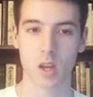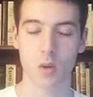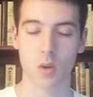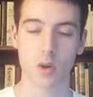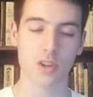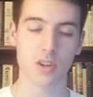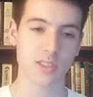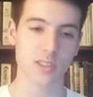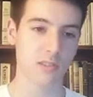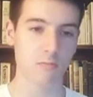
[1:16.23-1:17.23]
which
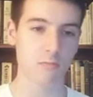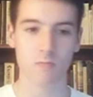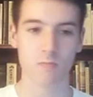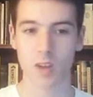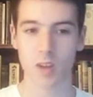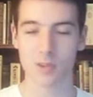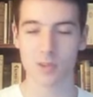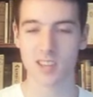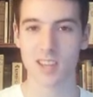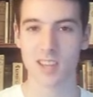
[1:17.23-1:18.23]
is, I would
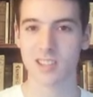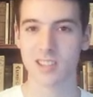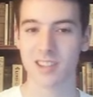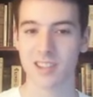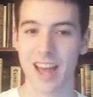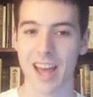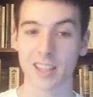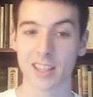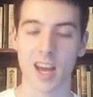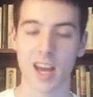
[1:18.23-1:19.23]
say, slightly
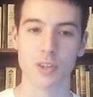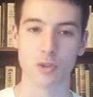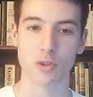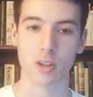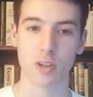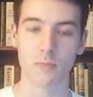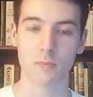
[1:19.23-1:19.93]
unusual.